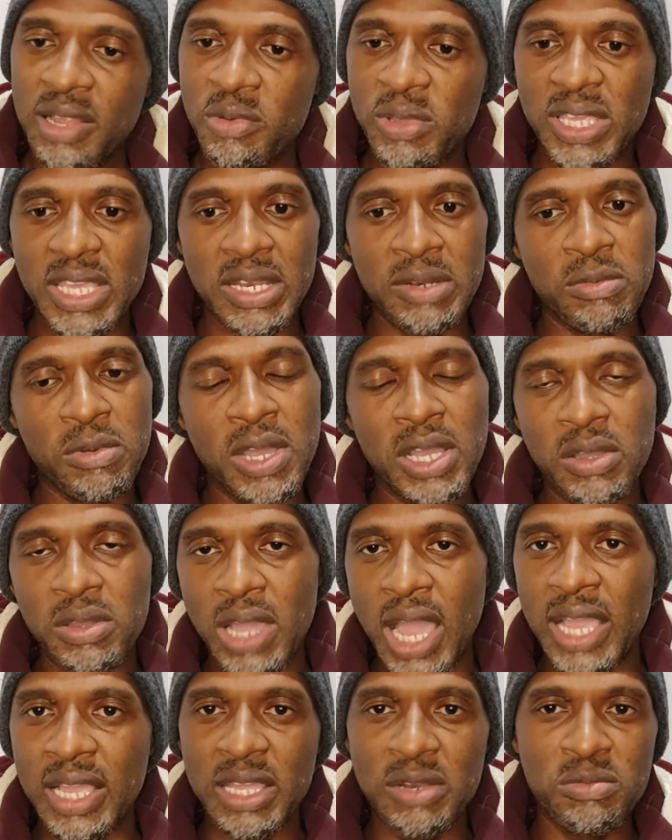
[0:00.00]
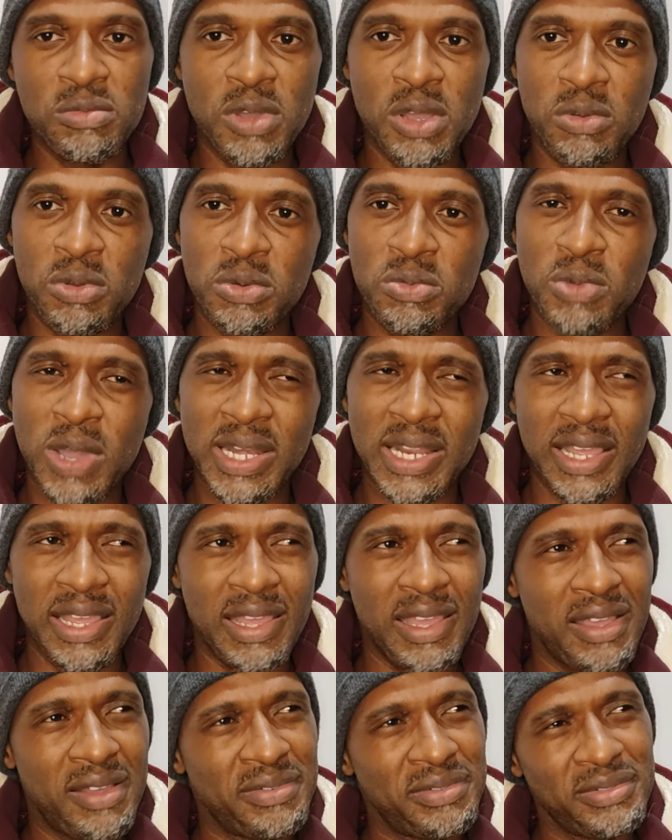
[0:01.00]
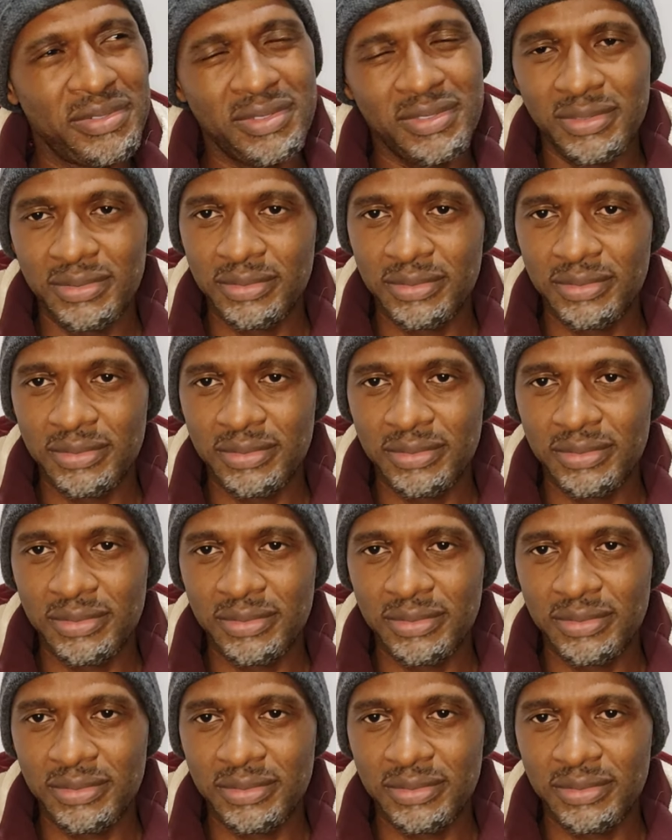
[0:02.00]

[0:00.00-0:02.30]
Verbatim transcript: We can work. I can work with what I have.